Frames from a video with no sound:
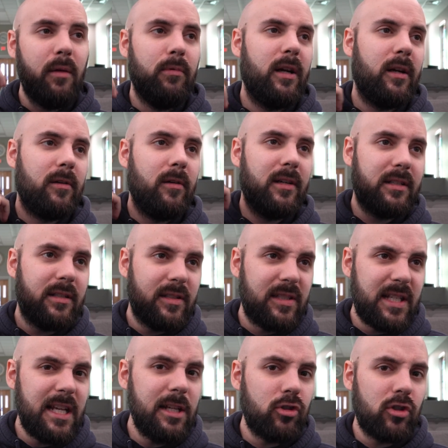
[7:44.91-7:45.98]
We are going to
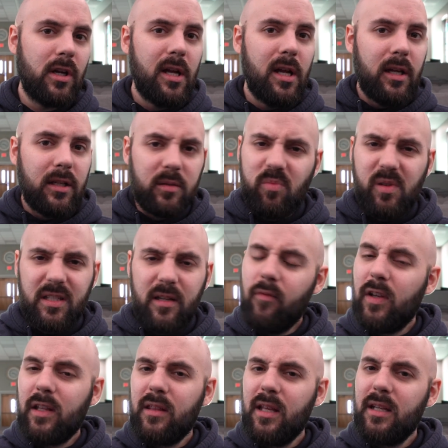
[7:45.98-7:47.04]
teach
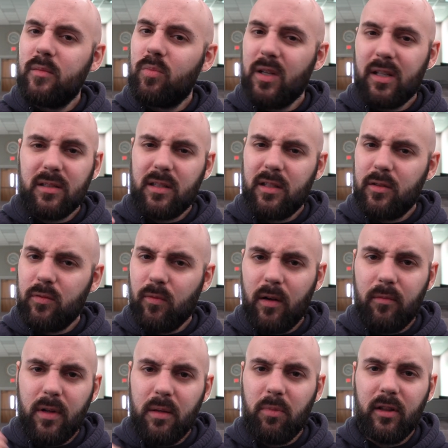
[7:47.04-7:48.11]
specific things because this is
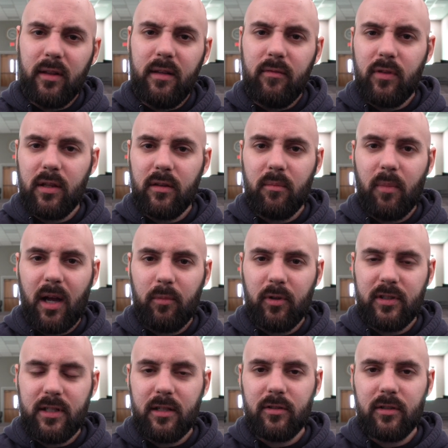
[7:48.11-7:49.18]
what we believe that the Bible
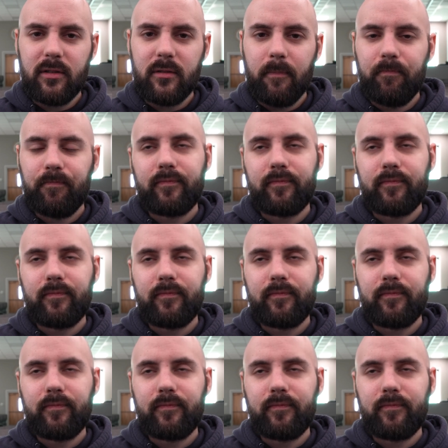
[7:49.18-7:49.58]
teaches.